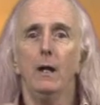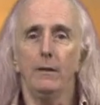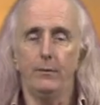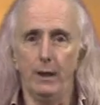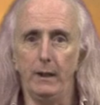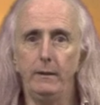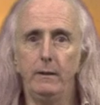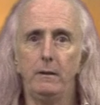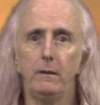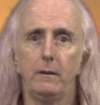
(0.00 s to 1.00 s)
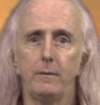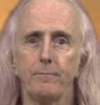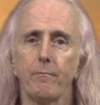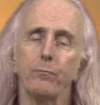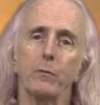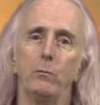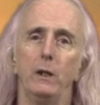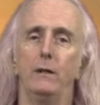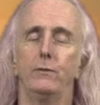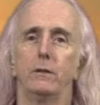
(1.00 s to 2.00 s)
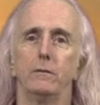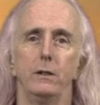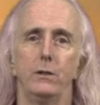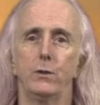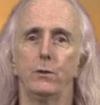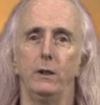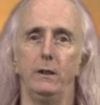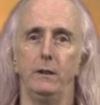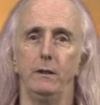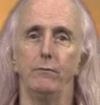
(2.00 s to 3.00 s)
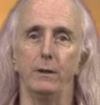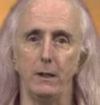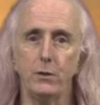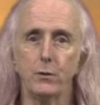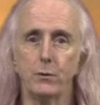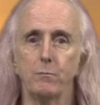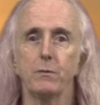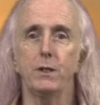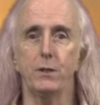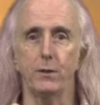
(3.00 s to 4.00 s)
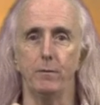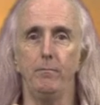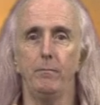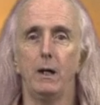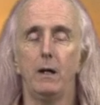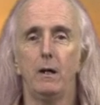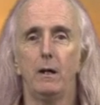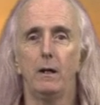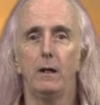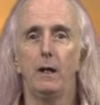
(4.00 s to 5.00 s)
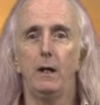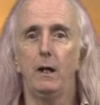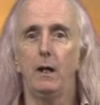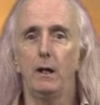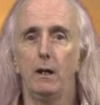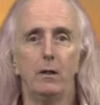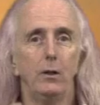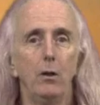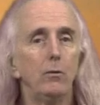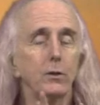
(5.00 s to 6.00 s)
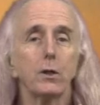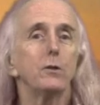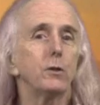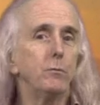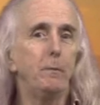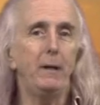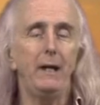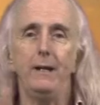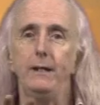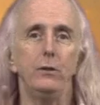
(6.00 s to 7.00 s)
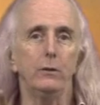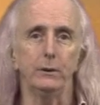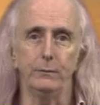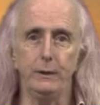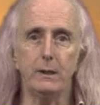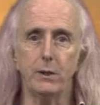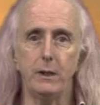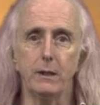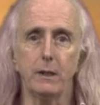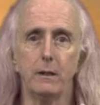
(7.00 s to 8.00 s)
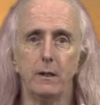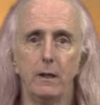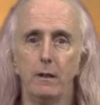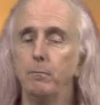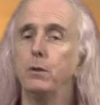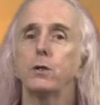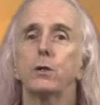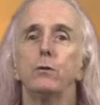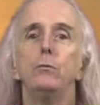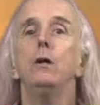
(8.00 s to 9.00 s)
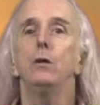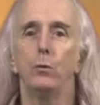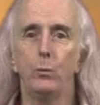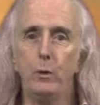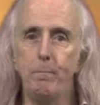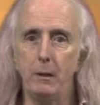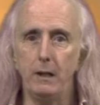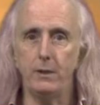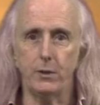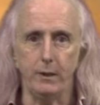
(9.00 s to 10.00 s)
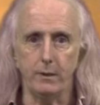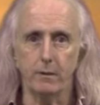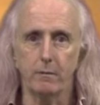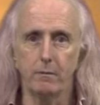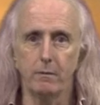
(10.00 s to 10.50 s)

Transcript: Then we have to go into the financial system not to repair it, not to fix it, but to replace it.